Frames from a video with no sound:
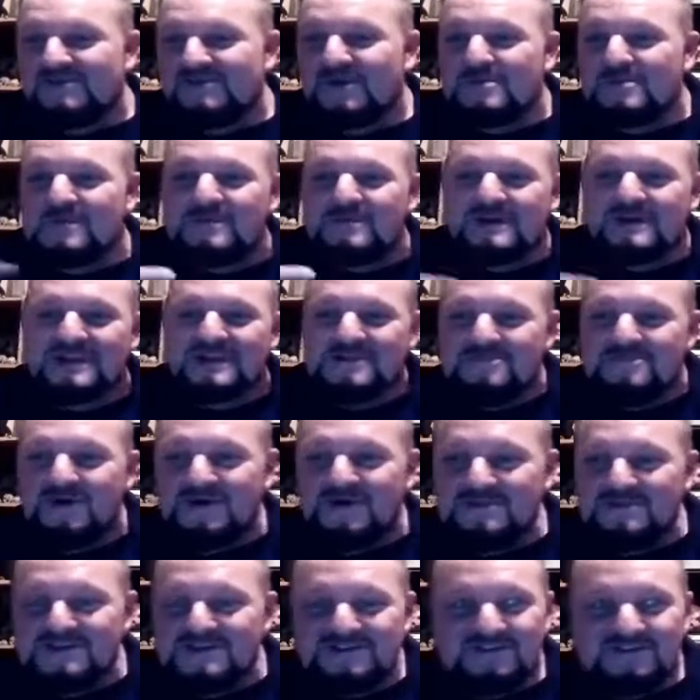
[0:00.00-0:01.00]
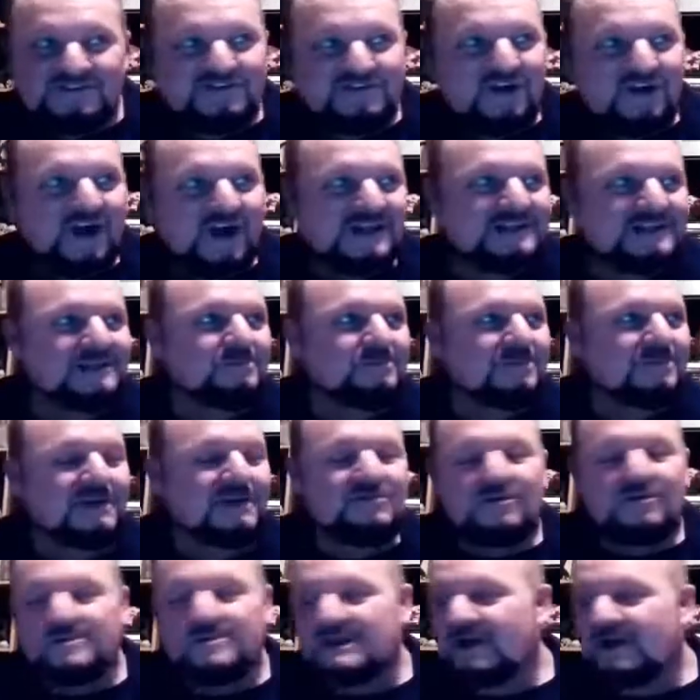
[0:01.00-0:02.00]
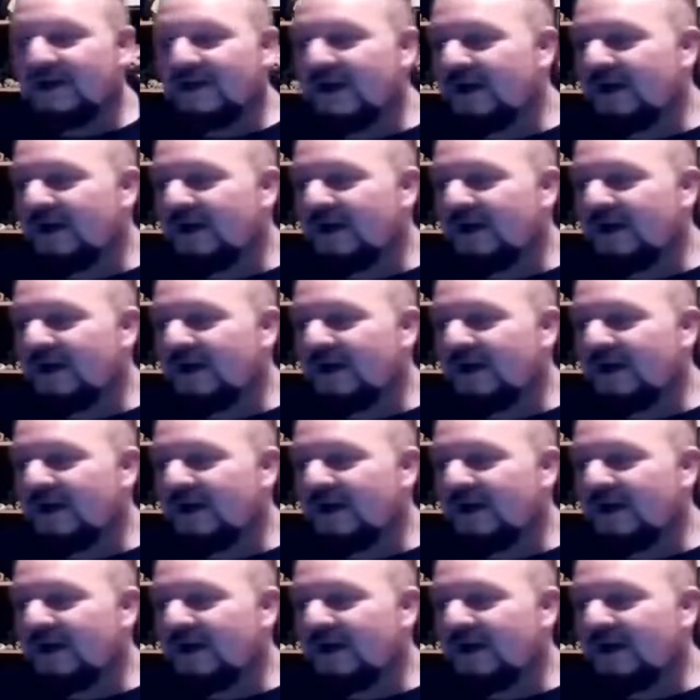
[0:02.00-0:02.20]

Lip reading: room I'm in at the moment, it's this tiny little bedroom in our